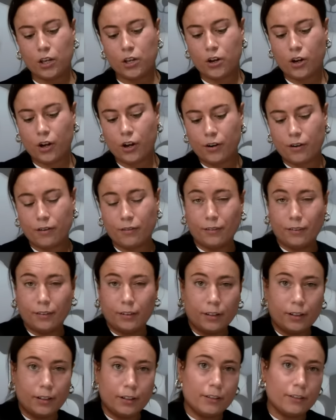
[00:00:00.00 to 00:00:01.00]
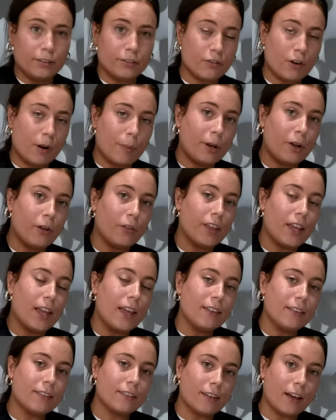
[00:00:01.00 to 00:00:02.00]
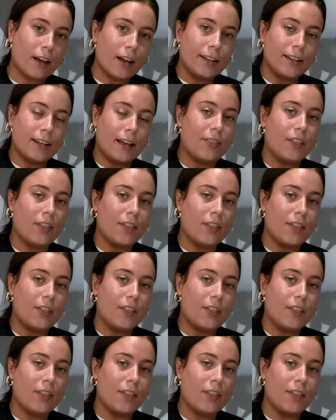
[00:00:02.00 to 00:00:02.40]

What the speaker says: you can scrub along the inside